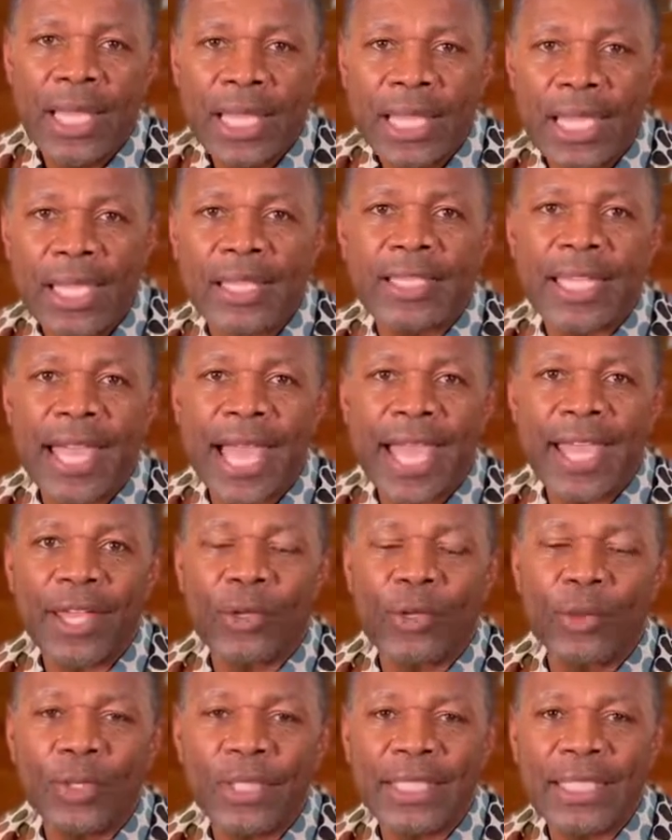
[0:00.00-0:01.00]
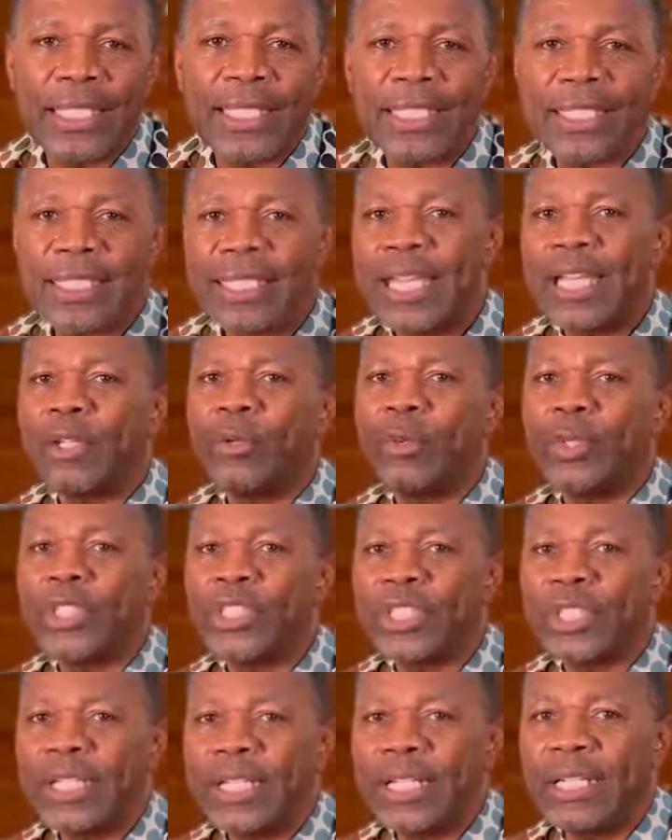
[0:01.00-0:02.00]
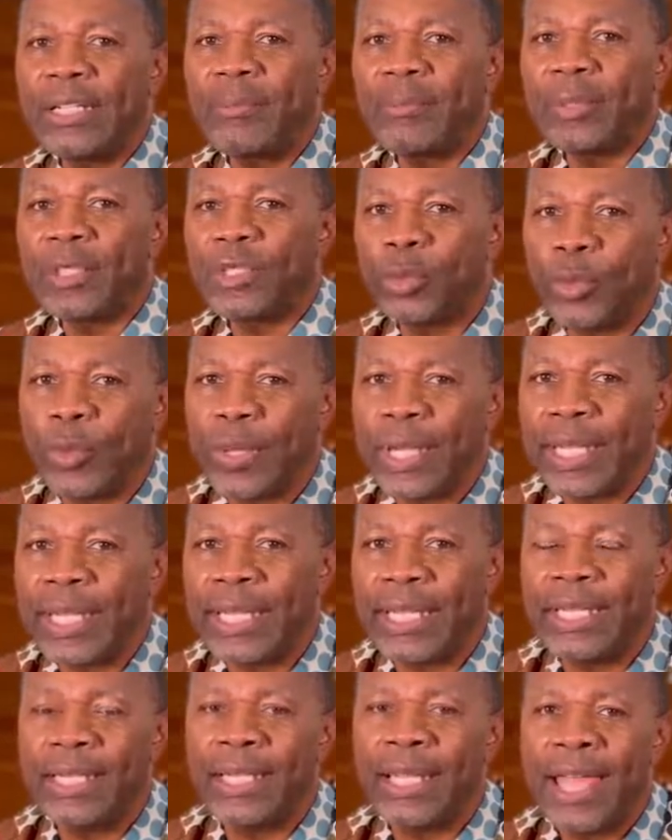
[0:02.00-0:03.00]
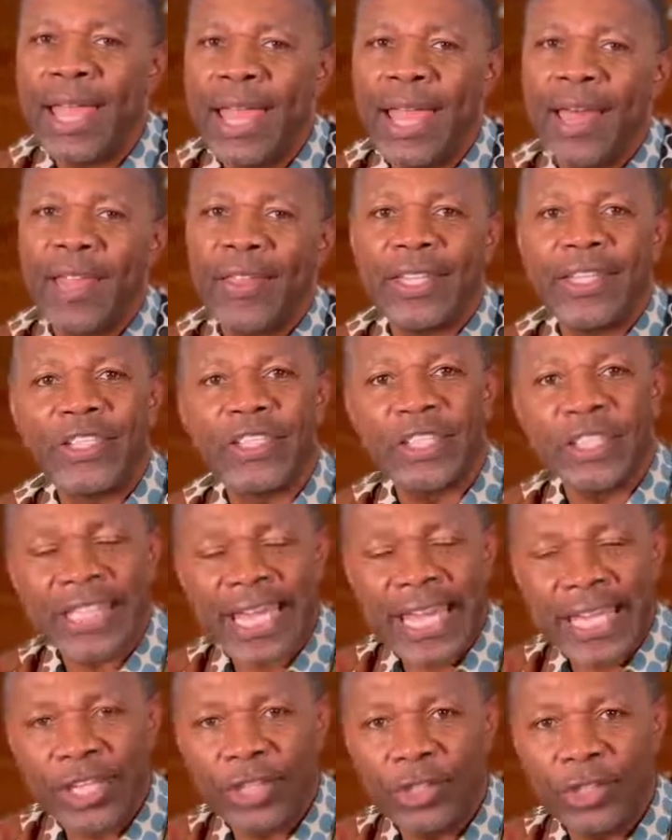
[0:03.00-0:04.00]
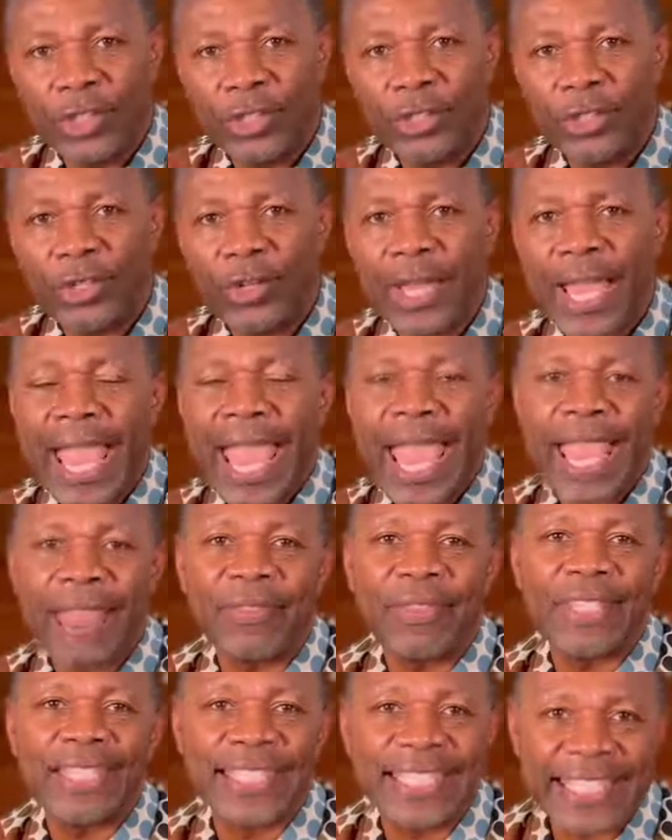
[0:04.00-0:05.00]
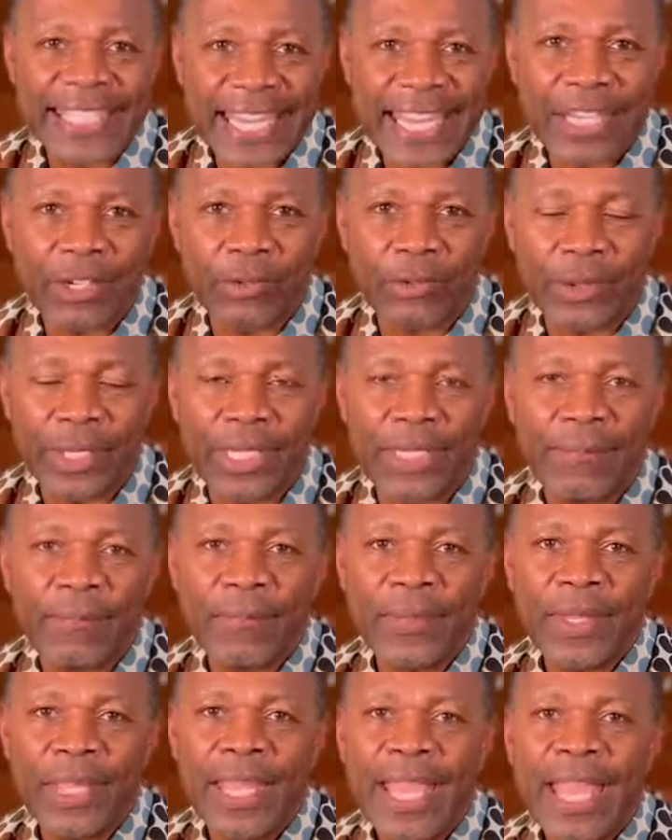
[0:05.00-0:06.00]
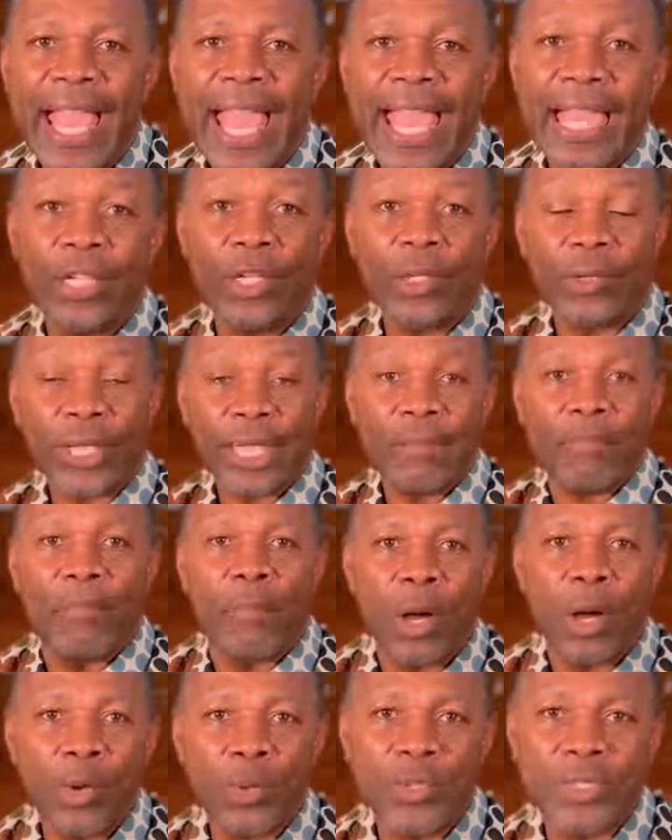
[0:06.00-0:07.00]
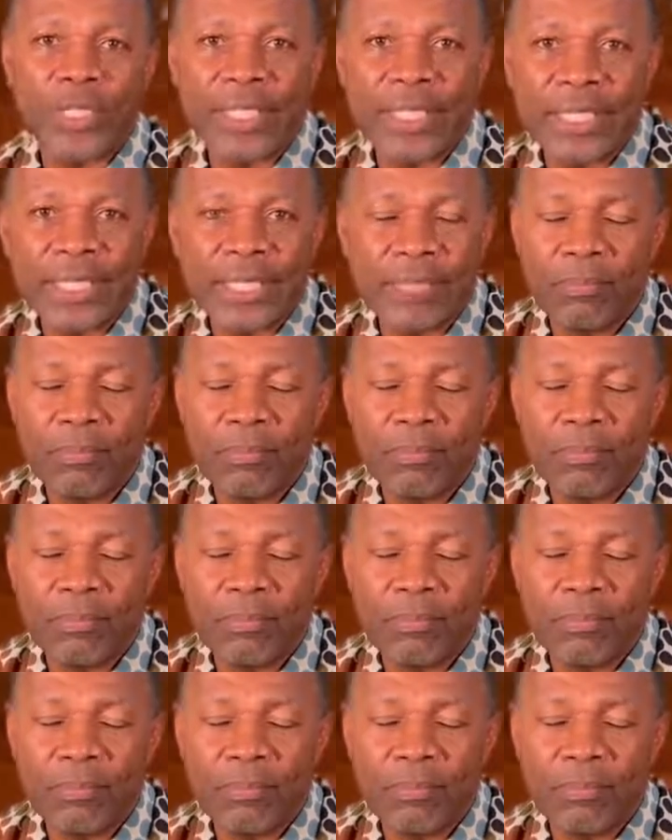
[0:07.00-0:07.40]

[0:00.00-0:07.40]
entitled Distinguishing Between the Secular and the Sacred, a look at Moses.